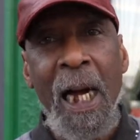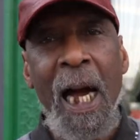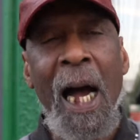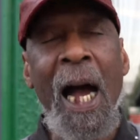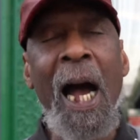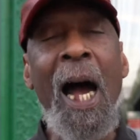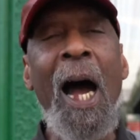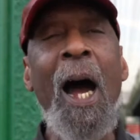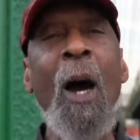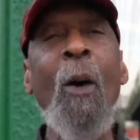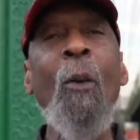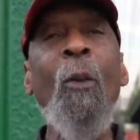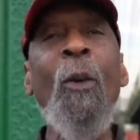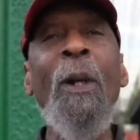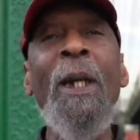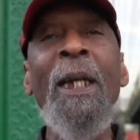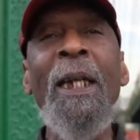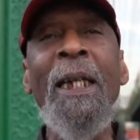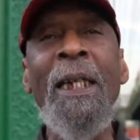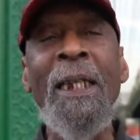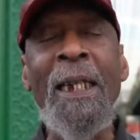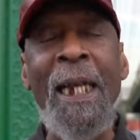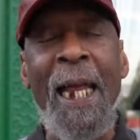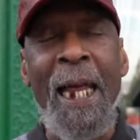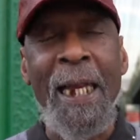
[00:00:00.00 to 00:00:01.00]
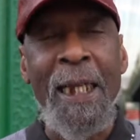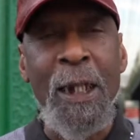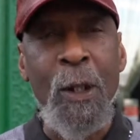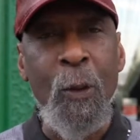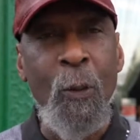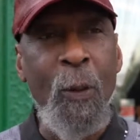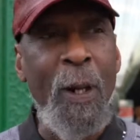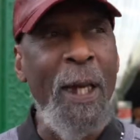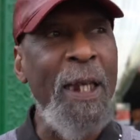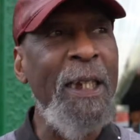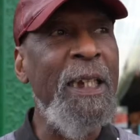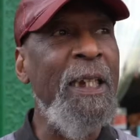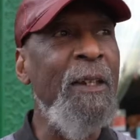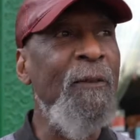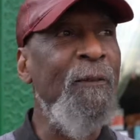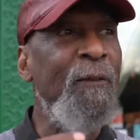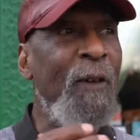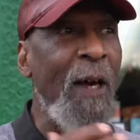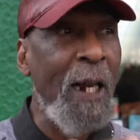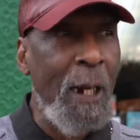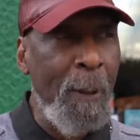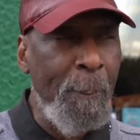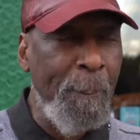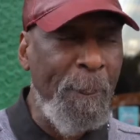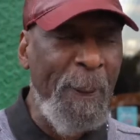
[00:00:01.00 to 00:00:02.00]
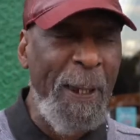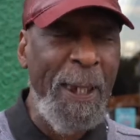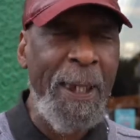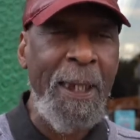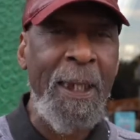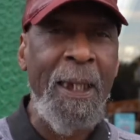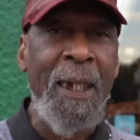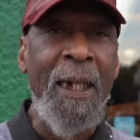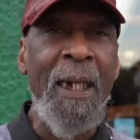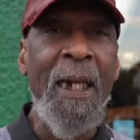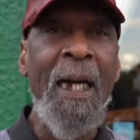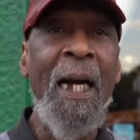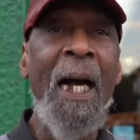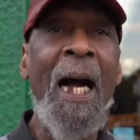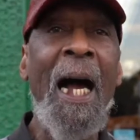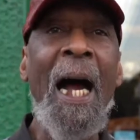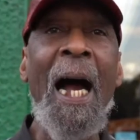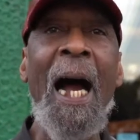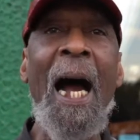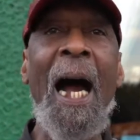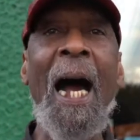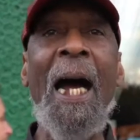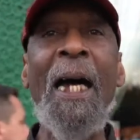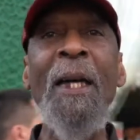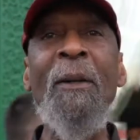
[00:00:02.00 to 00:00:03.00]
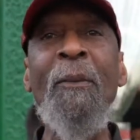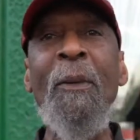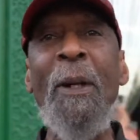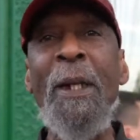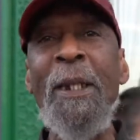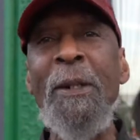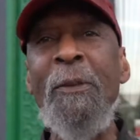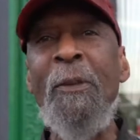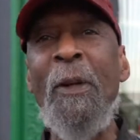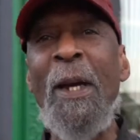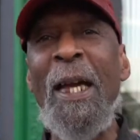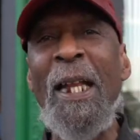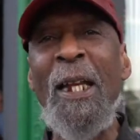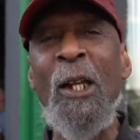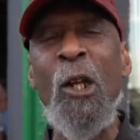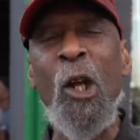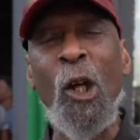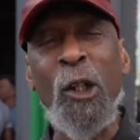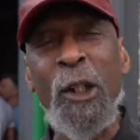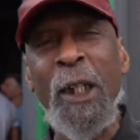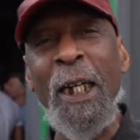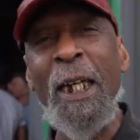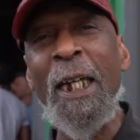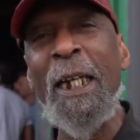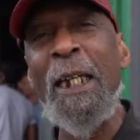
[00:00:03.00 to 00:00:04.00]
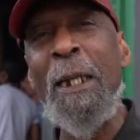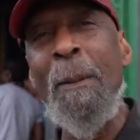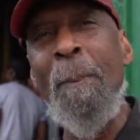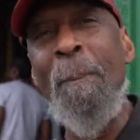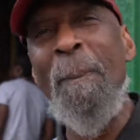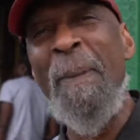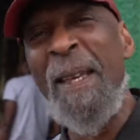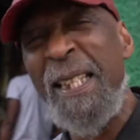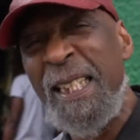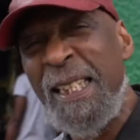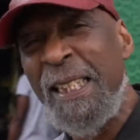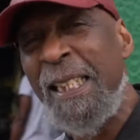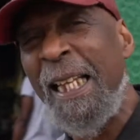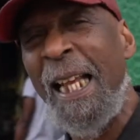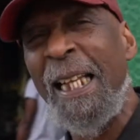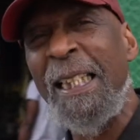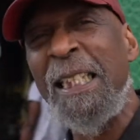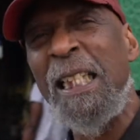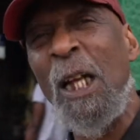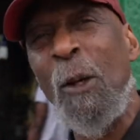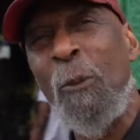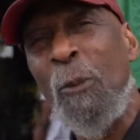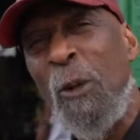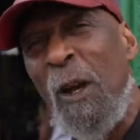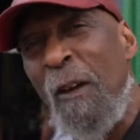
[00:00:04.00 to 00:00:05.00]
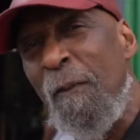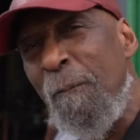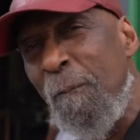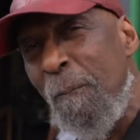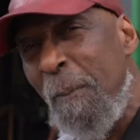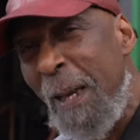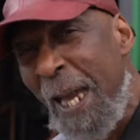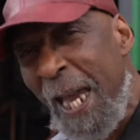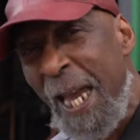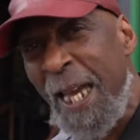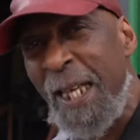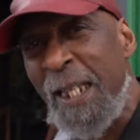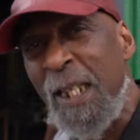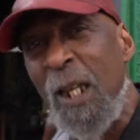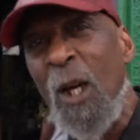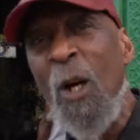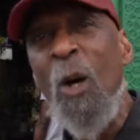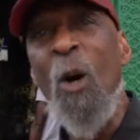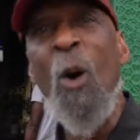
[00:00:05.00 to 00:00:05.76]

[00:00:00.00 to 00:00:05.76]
Are we in any way developing? Are we in any way looking at the mistakes that we have made